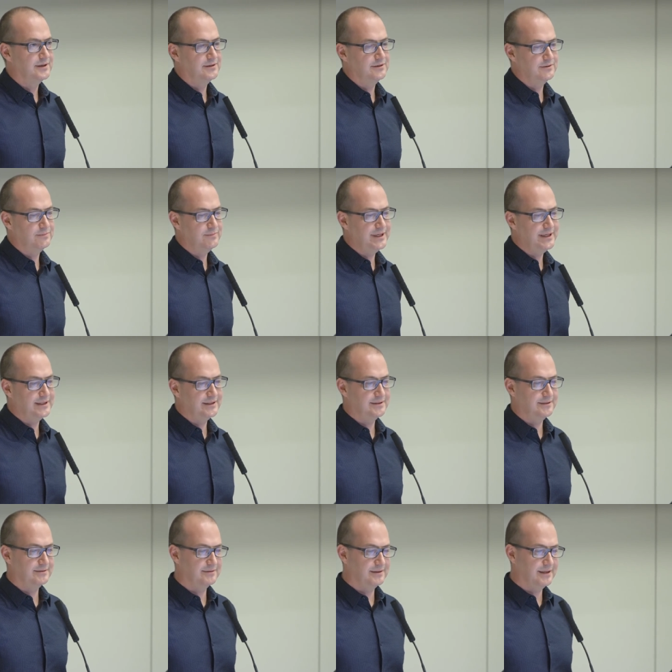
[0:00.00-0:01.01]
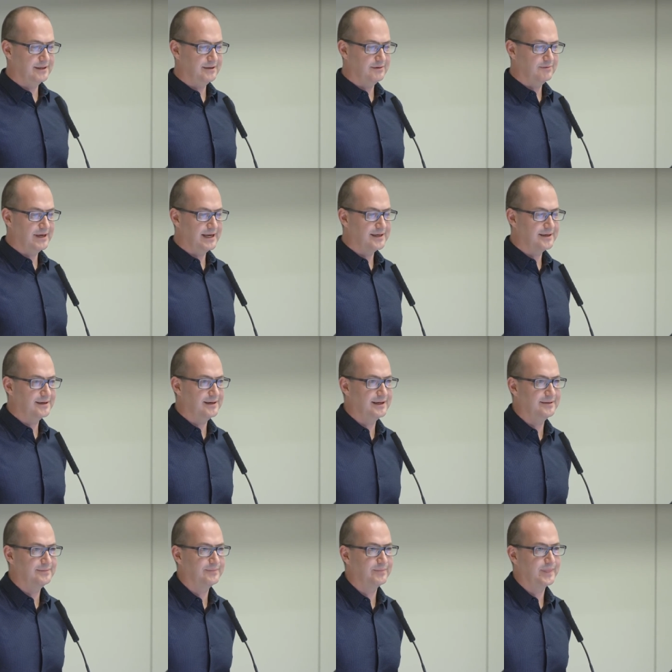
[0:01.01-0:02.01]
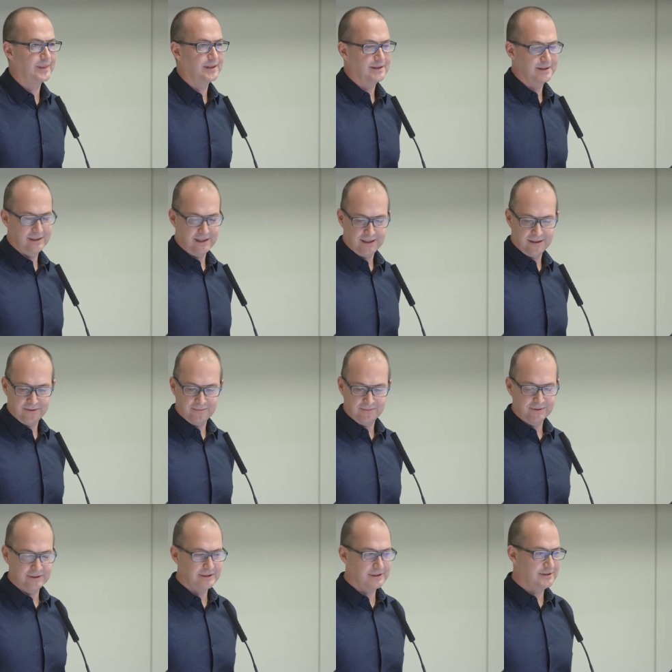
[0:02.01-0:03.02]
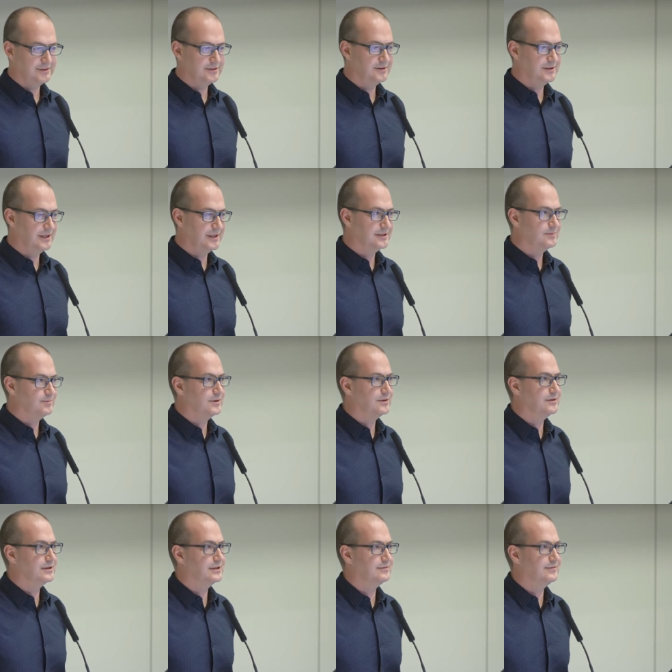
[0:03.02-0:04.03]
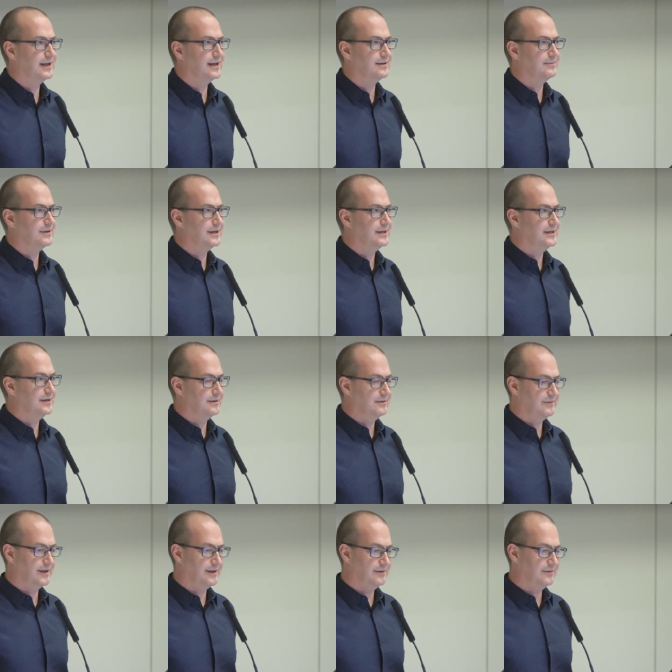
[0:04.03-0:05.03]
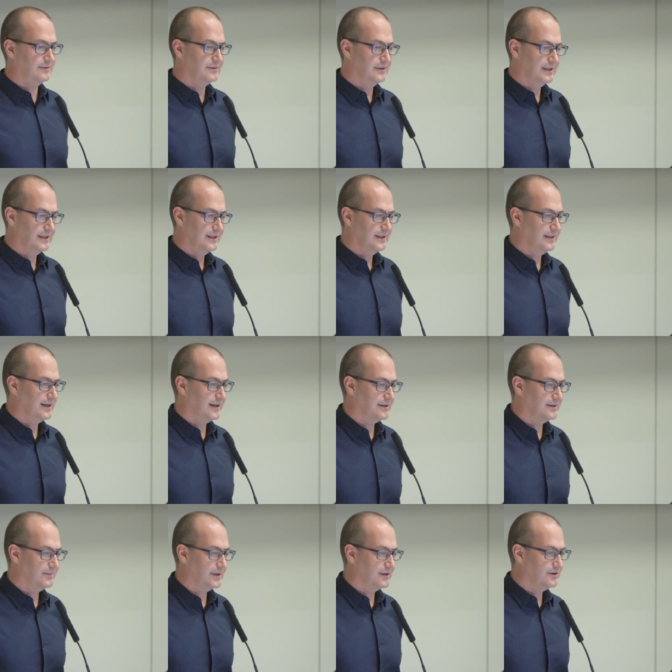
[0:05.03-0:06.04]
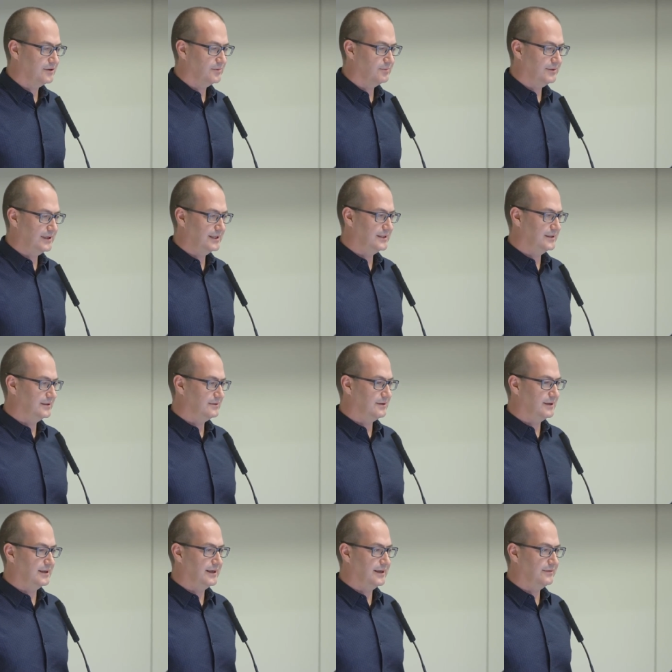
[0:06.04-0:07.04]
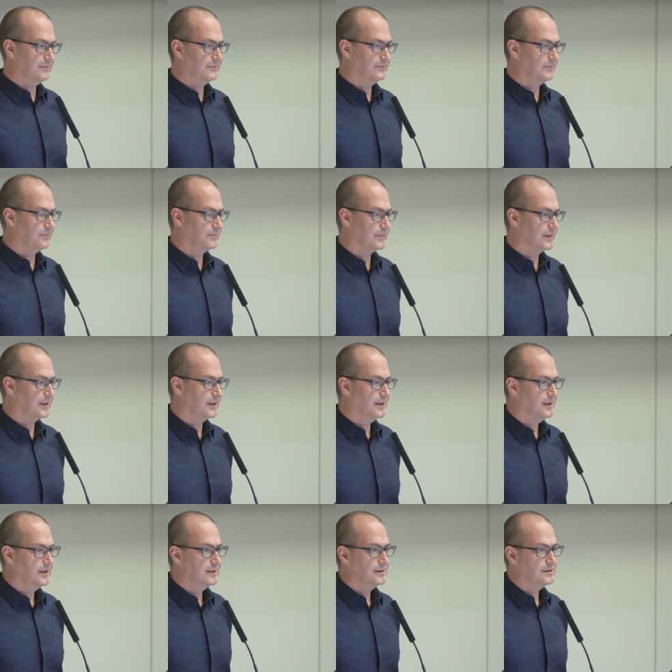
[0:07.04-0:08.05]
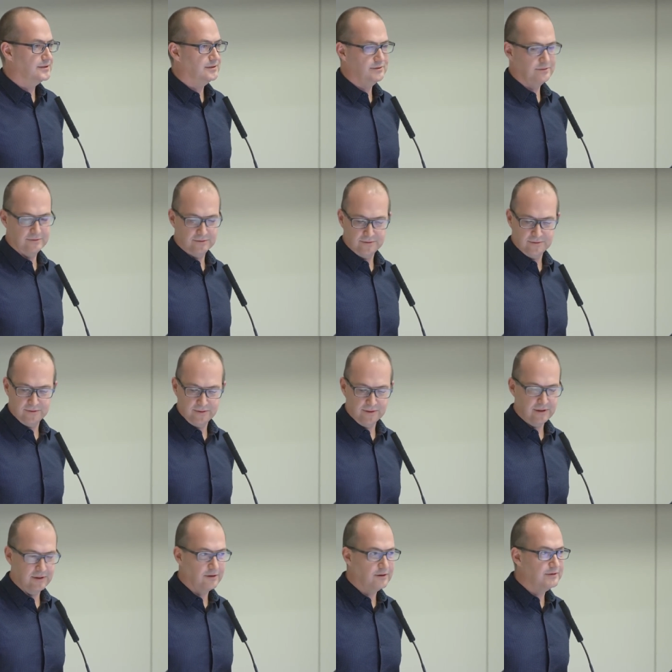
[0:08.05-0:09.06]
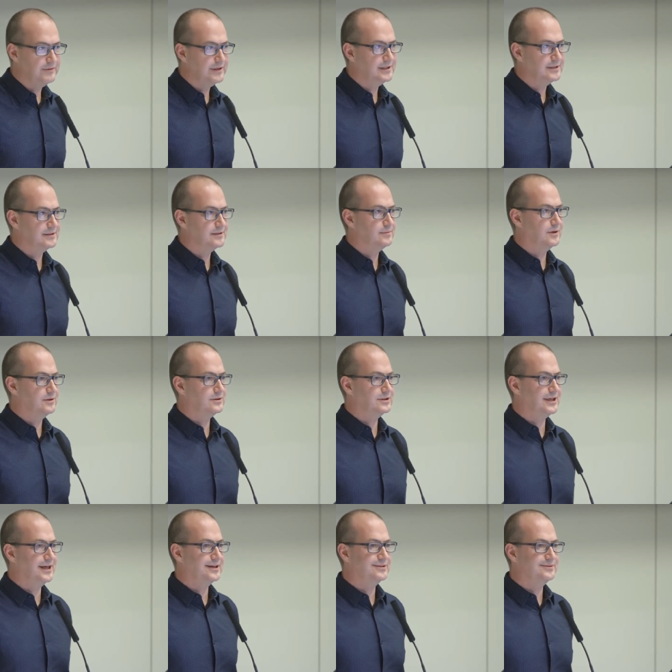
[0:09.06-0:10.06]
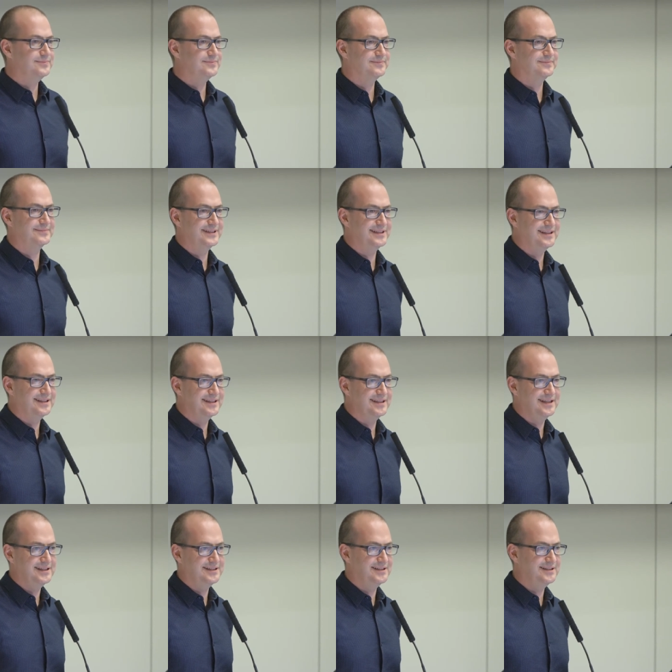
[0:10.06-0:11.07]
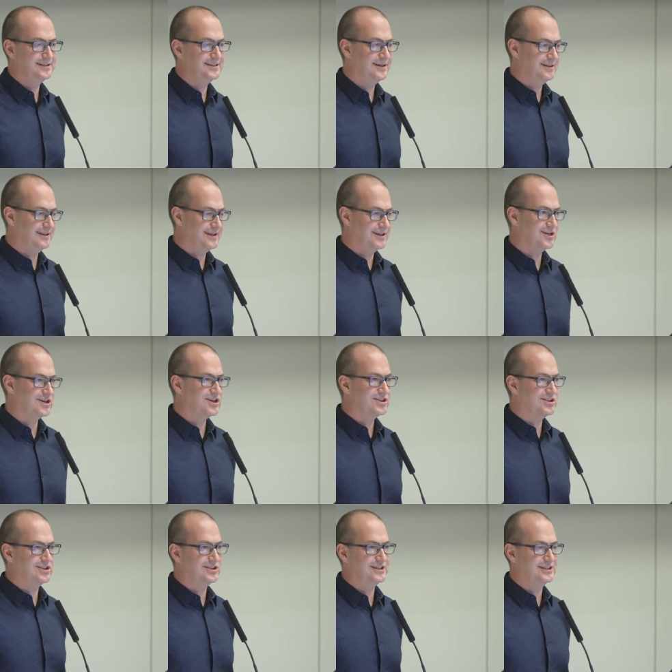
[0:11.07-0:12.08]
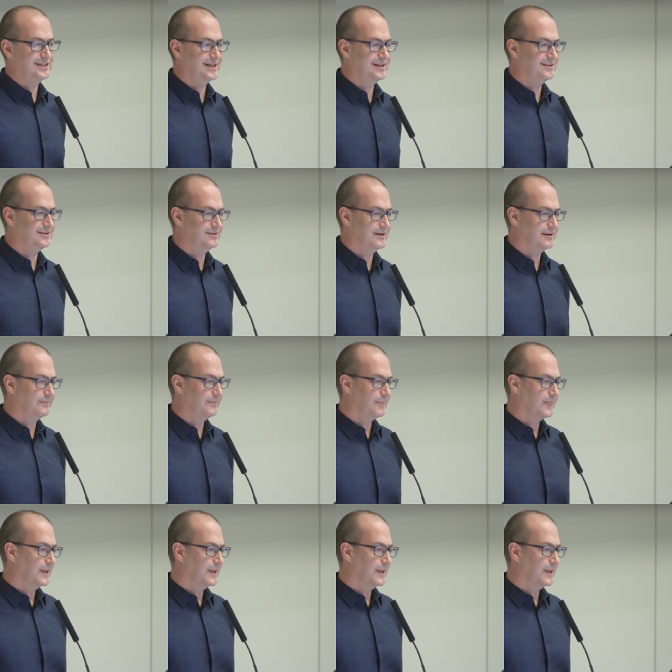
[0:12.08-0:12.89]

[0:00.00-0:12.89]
who meet uh, regularly um, to explore and develop the idea of how that could be incorporated into our life. So all of these are small scale. This is nothing earth shattering.